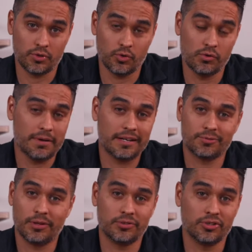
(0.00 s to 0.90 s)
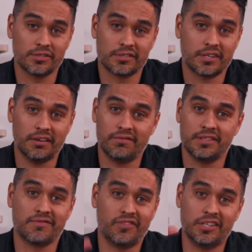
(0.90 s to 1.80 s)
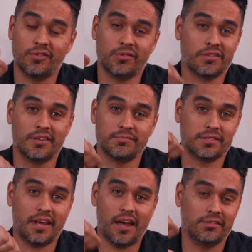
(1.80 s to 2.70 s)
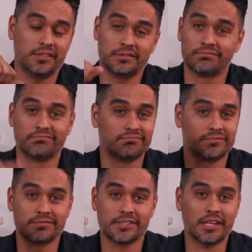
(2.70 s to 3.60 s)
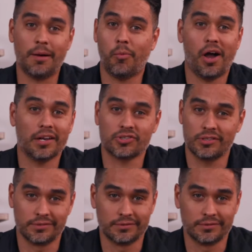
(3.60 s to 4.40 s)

So you might as well just give this video the thumbs down and stop watching.